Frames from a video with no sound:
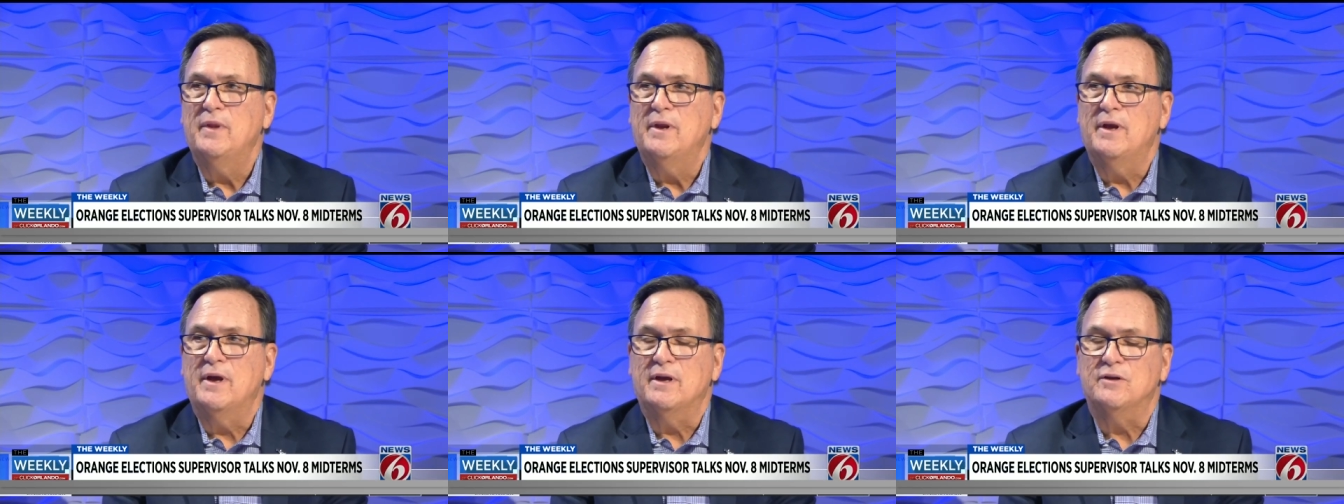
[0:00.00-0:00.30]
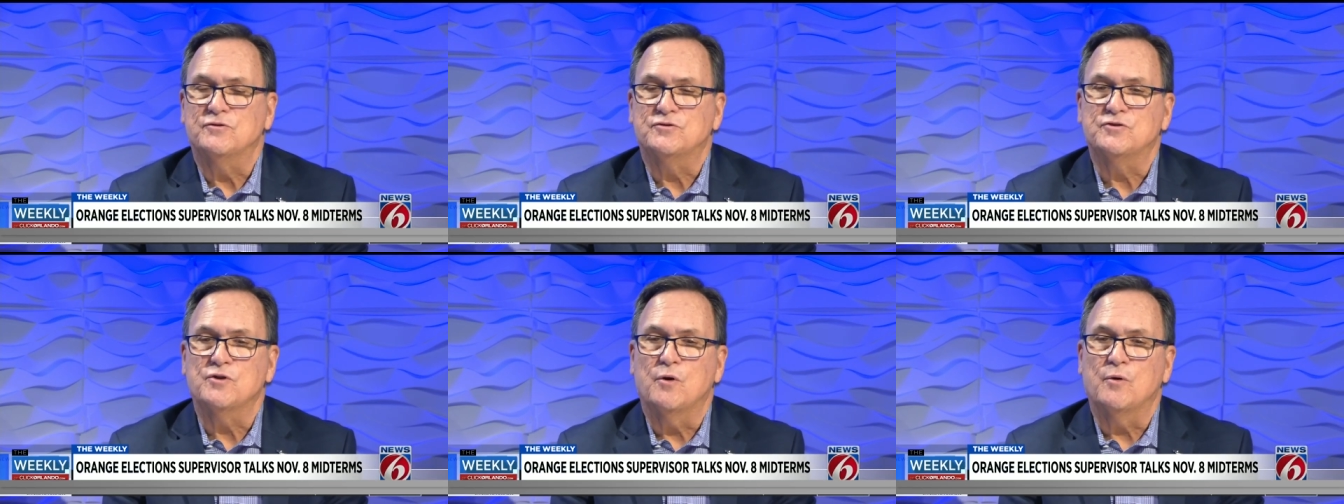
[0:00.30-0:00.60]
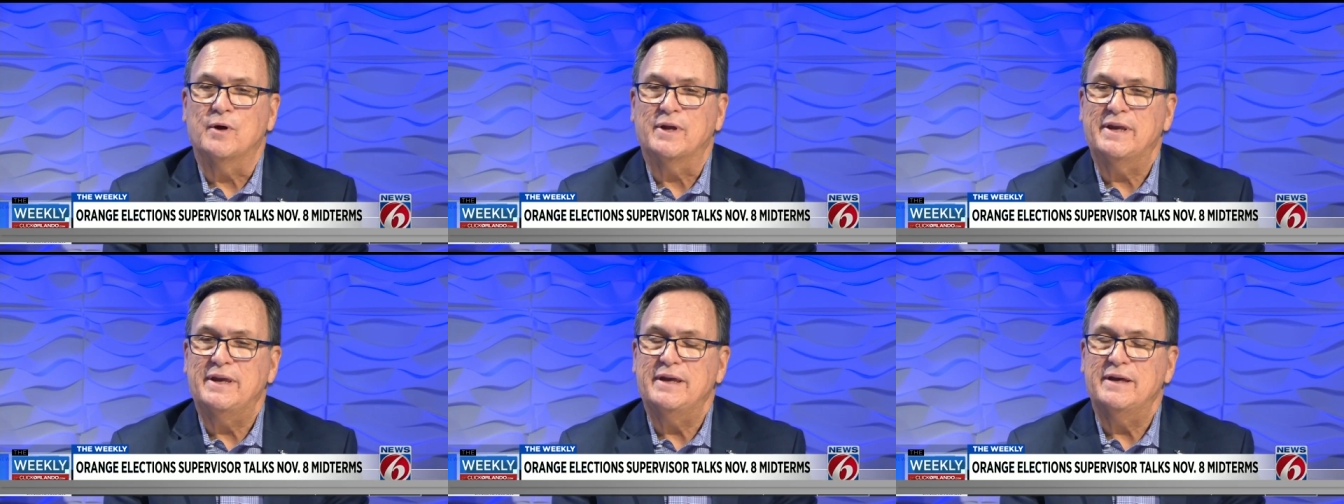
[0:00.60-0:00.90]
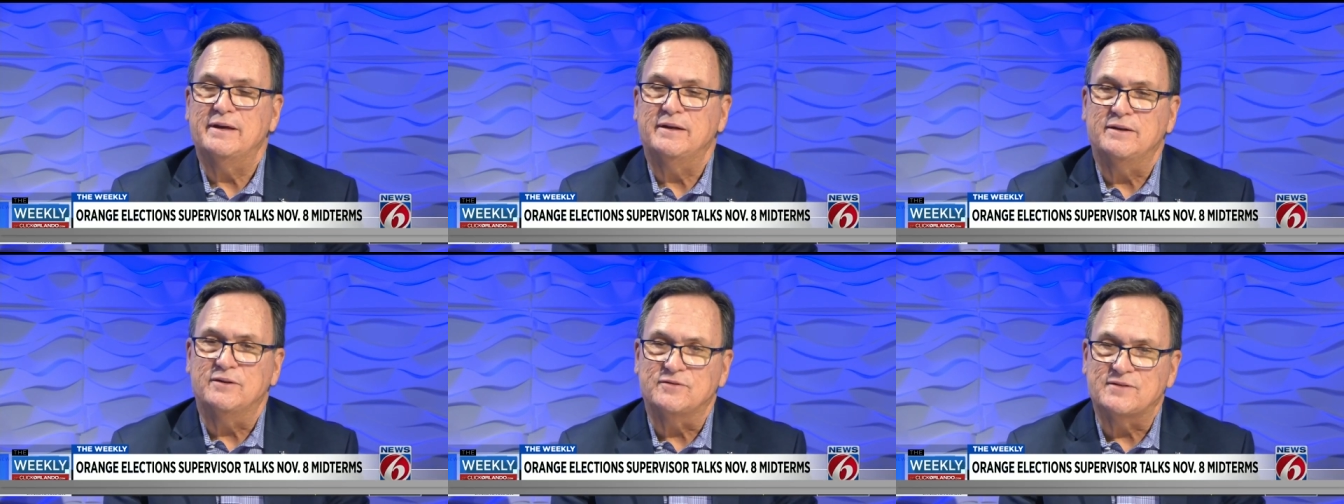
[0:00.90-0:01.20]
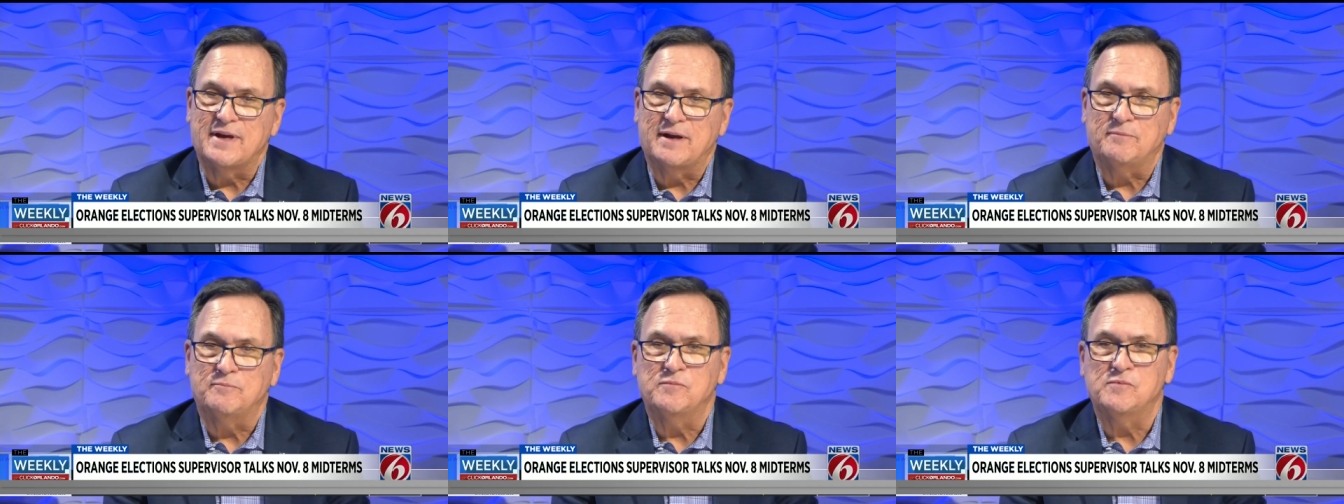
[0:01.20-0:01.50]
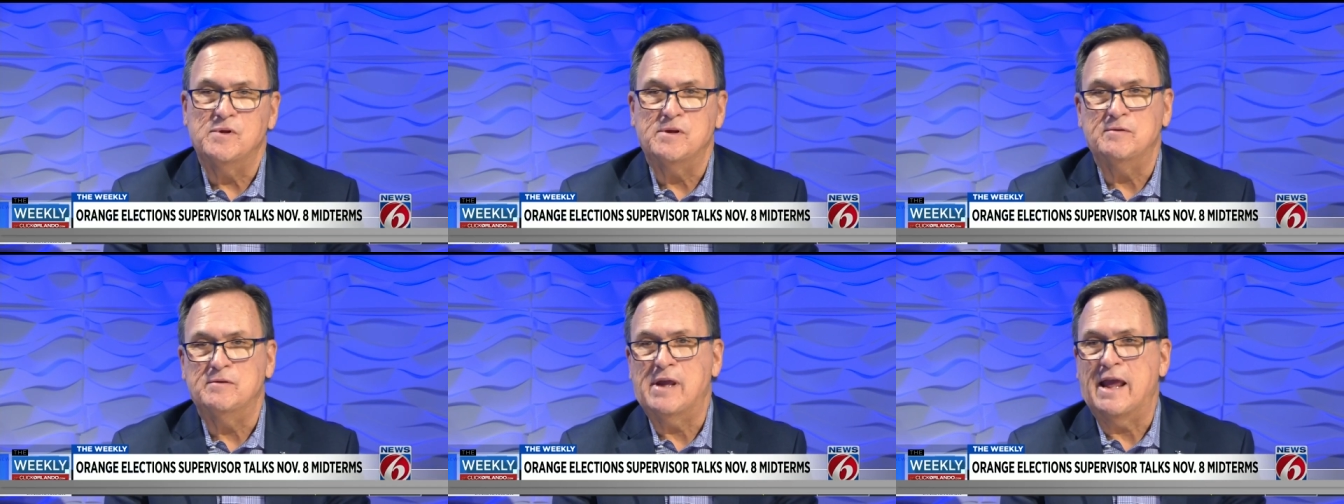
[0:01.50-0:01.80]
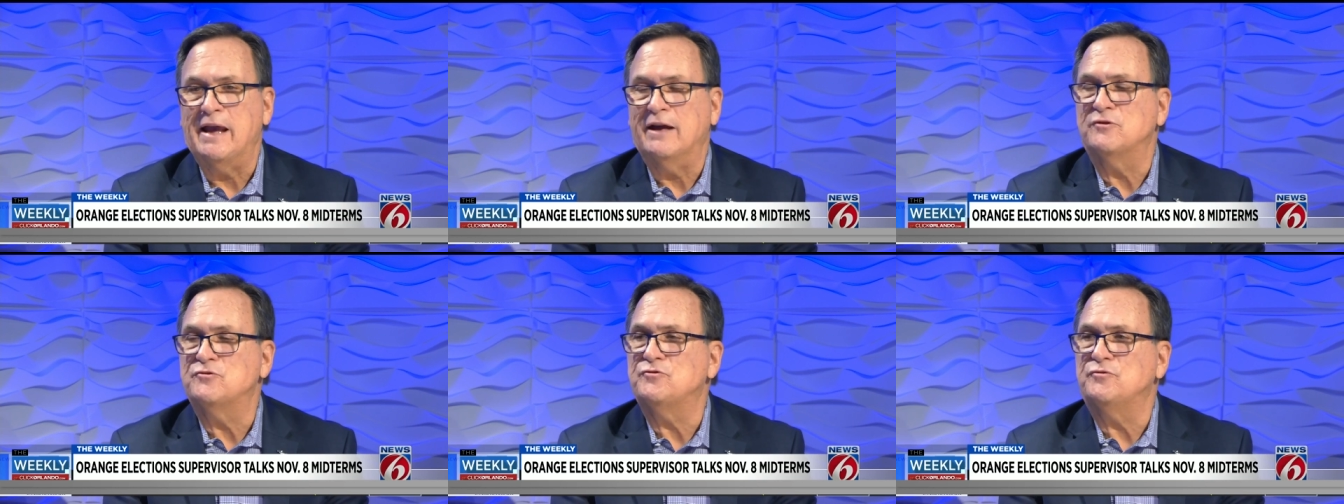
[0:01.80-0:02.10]
And so again, is that
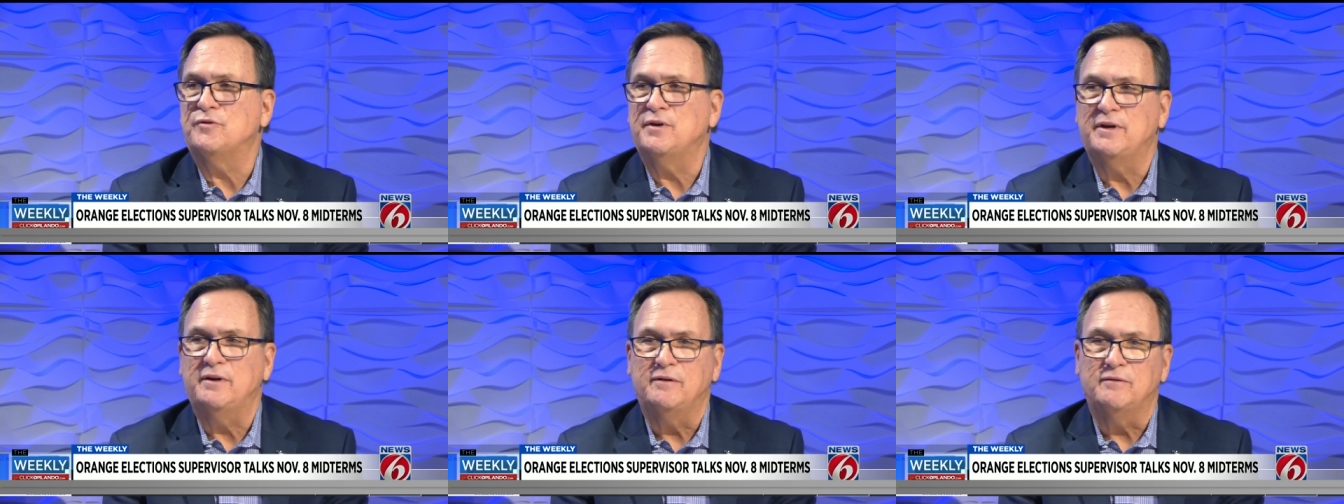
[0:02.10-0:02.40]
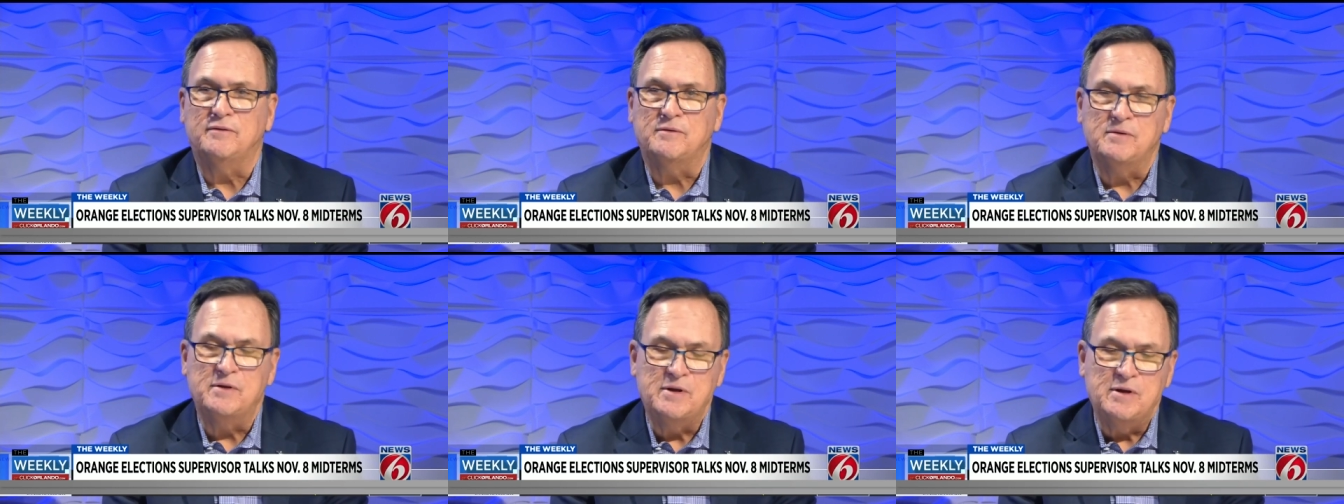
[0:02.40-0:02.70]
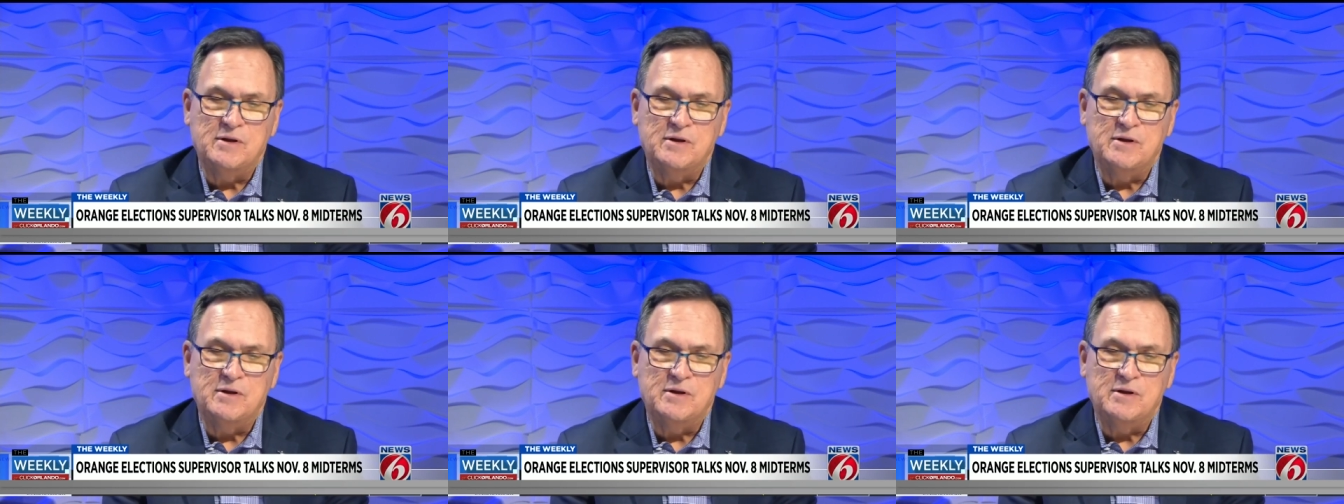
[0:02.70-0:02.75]
answering